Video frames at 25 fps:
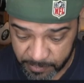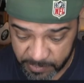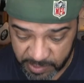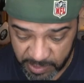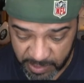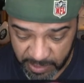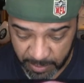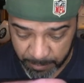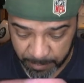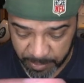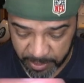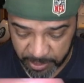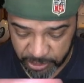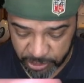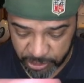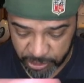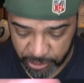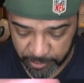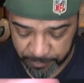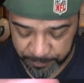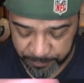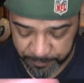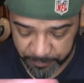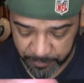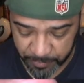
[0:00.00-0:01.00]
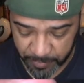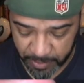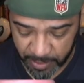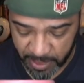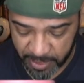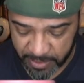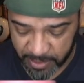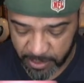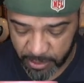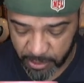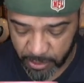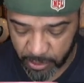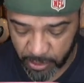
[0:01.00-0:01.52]
Take a picture.
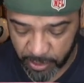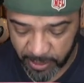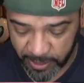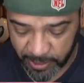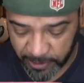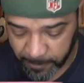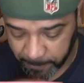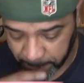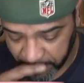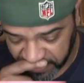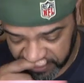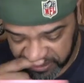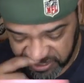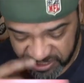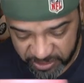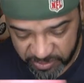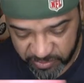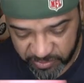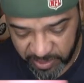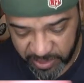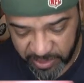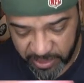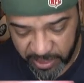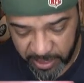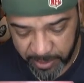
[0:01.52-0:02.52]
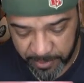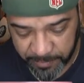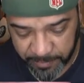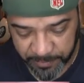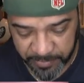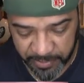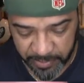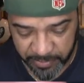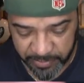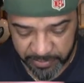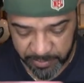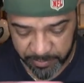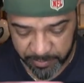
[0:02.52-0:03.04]
And then you can look at your pictures right there.
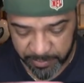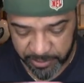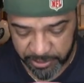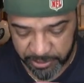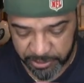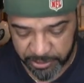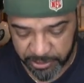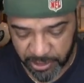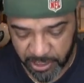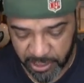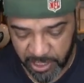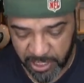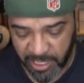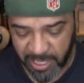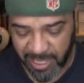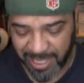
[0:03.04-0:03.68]
There's a the picture.